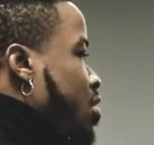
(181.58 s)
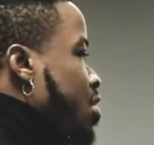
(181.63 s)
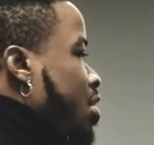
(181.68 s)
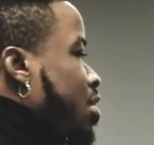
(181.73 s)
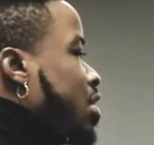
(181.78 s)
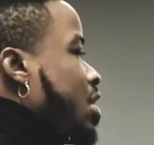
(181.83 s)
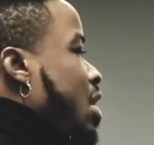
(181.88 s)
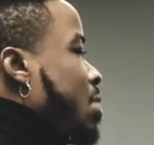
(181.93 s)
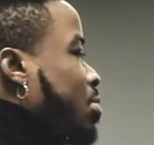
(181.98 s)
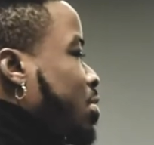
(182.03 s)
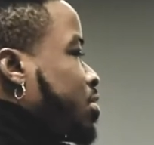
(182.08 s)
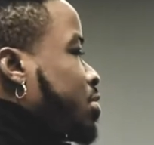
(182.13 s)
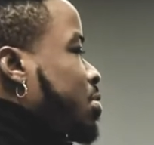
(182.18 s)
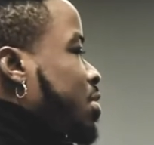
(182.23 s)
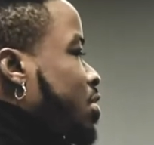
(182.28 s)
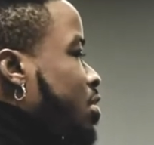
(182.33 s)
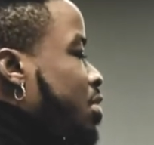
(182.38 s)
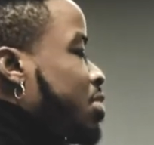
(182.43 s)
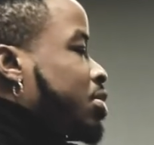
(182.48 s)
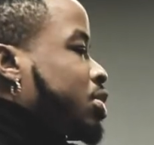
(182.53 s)
know you're not supposed to be
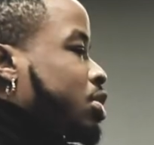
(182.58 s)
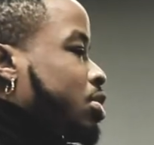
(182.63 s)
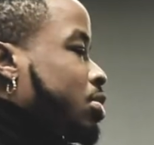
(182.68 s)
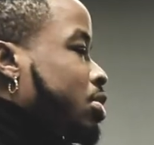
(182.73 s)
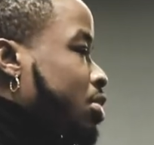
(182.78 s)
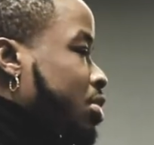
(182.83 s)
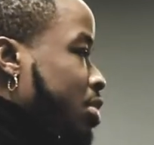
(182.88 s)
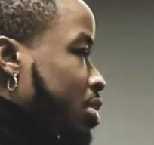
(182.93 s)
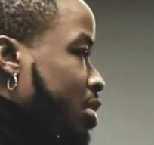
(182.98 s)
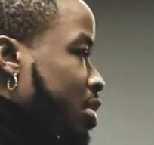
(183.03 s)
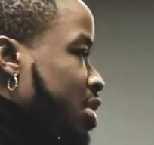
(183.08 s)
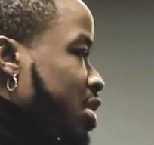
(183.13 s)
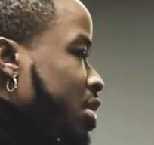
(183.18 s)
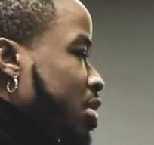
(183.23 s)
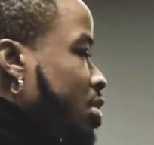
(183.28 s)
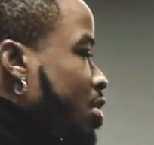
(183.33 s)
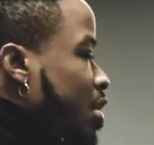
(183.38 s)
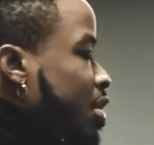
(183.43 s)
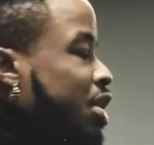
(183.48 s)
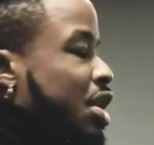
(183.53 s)
doing what you're doing. You
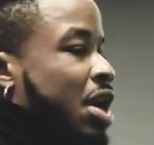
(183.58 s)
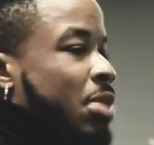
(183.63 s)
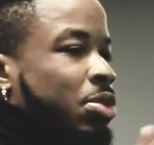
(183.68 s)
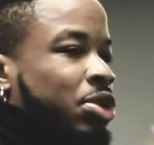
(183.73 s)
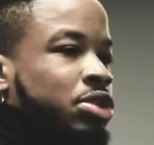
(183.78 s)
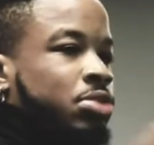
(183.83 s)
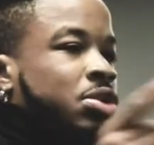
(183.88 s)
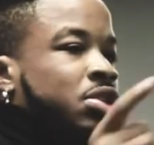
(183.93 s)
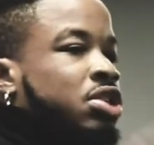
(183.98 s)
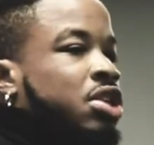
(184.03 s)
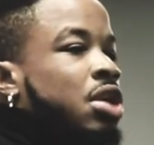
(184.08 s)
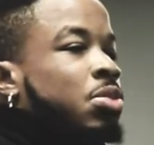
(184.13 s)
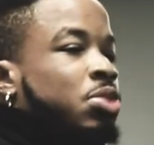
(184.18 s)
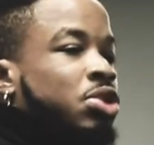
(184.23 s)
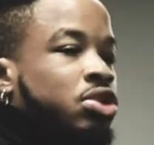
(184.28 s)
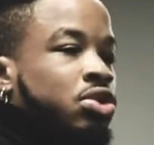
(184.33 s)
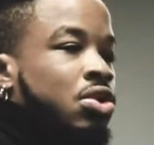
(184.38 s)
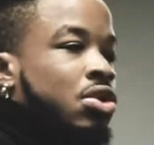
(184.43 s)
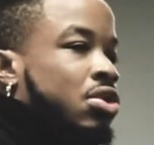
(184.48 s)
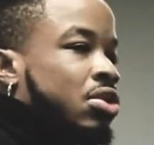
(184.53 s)
know you're not supposed to be skipping
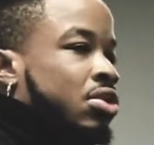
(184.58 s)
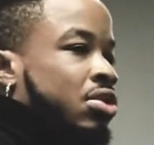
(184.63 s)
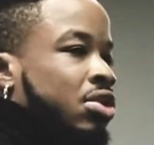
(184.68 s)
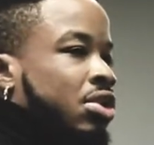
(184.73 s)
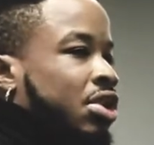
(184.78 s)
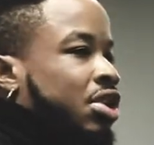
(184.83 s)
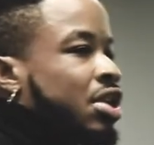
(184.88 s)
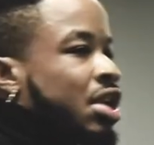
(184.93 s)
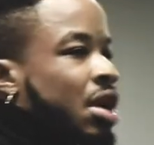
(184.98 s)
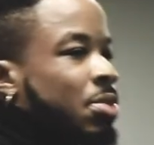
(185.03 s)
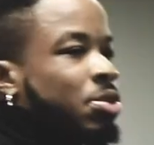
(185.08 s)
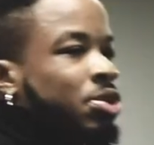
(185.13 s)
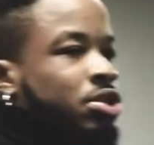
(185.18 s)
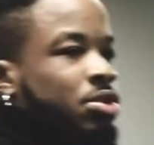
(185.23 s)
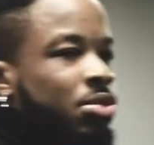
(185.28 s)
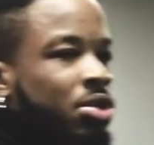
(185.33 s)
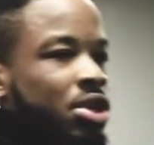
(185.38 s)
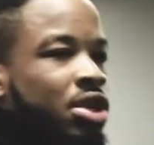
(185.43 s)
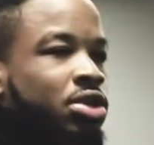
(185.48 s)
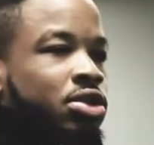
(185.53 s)
school. You know you're not supposed to
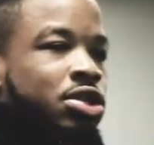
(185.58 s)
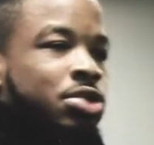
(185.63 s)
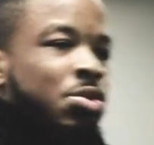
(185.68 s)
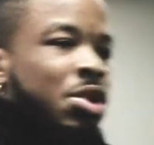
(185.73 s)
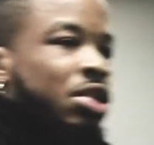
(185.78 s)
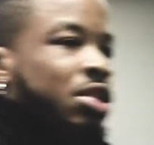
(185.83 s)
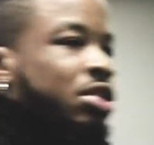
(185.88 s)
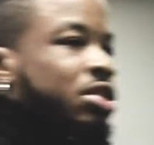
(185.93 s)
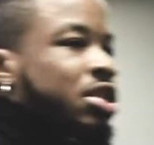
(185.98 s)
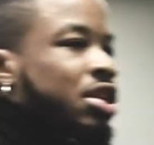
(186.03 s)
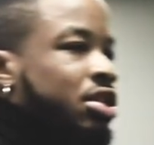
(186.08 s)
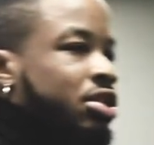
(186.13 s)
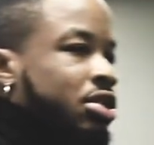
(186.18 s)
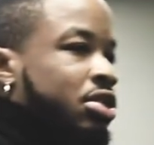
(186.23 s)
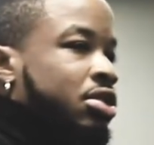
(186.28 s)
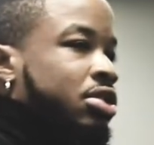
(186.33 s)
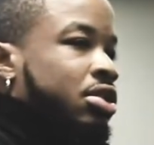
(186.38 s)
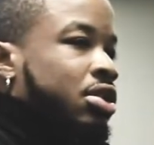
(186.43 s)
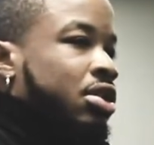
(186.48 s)
be disrespecting teachers.